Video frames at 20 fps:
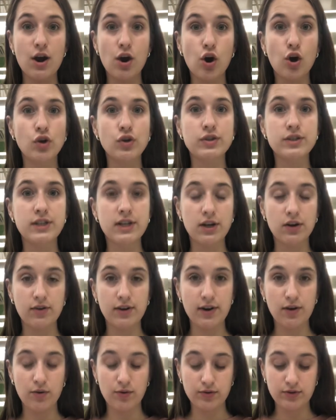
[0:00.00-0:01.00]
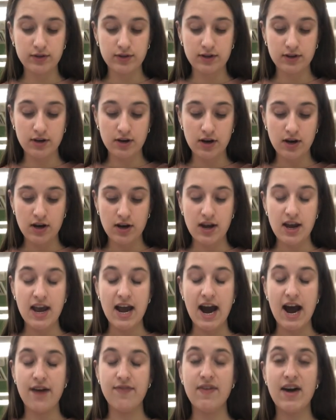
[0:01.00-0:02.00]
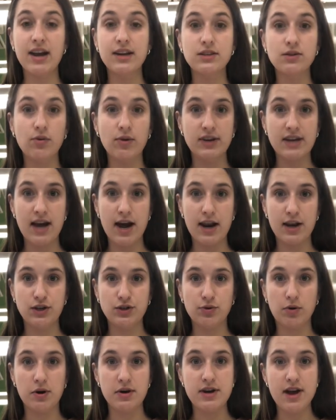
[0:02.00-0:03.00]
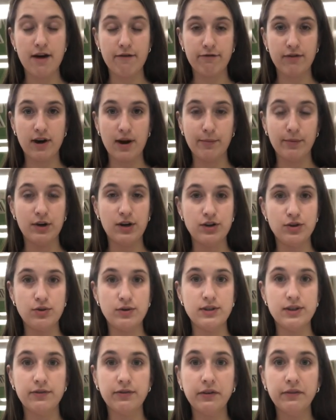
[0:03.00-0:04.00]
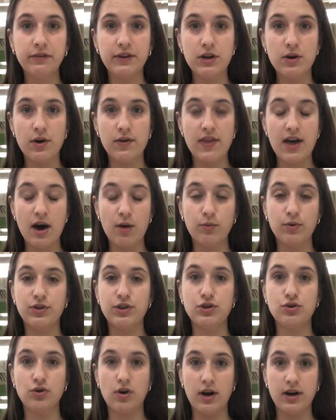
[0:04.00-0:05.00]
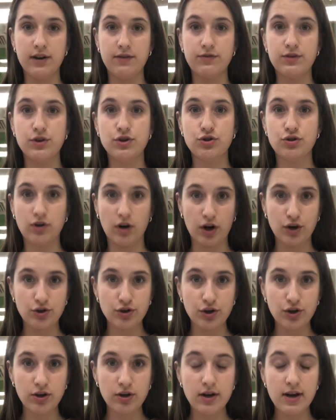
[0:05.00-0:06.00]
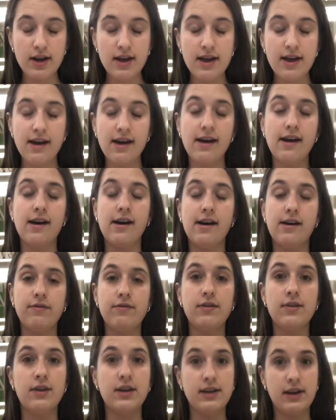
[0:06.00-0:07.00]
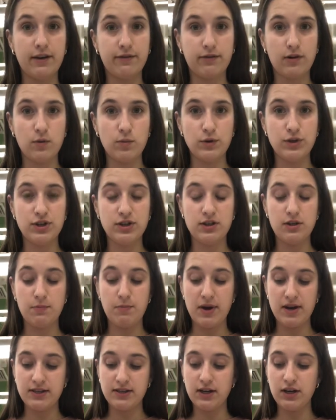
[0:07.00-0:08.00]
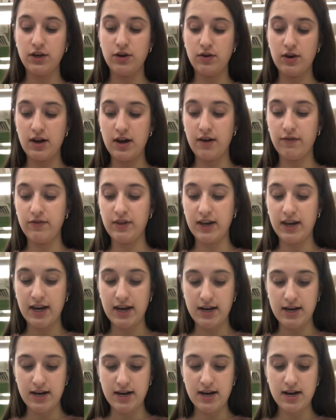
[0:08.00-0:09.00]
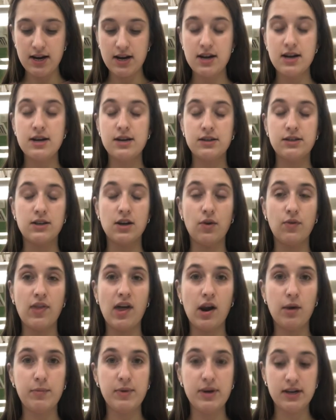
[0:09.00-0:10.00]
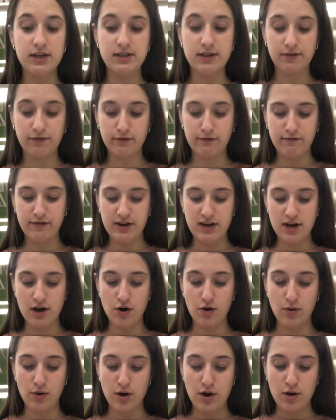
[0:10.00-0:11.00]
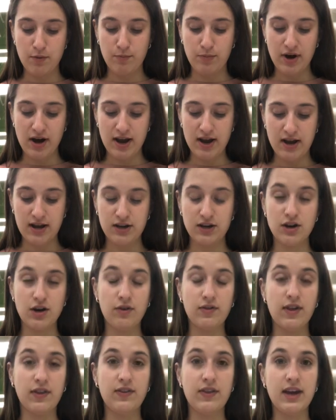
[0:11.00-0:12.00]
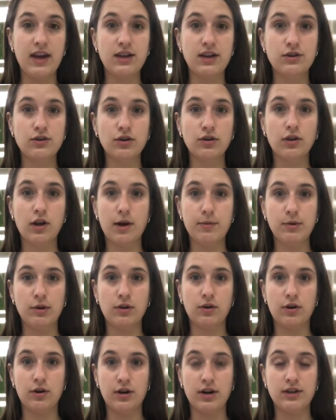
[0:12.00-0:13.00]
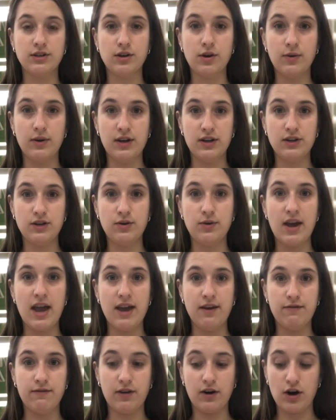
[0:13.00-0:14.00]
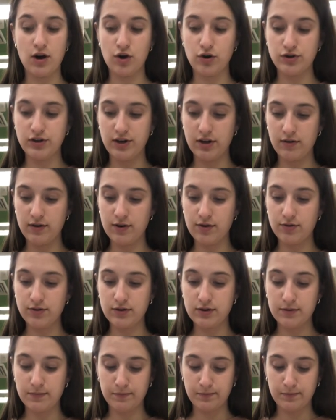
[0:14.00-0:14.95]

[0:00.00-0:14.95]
arterioles, and that is going to head into our nephron. I'm going to do a different video on that with the drawing of the structure of a nephron, which is the basic unit of the kidney. So that'll be in a different video, but know that the interlobular is going into afferent arterioles.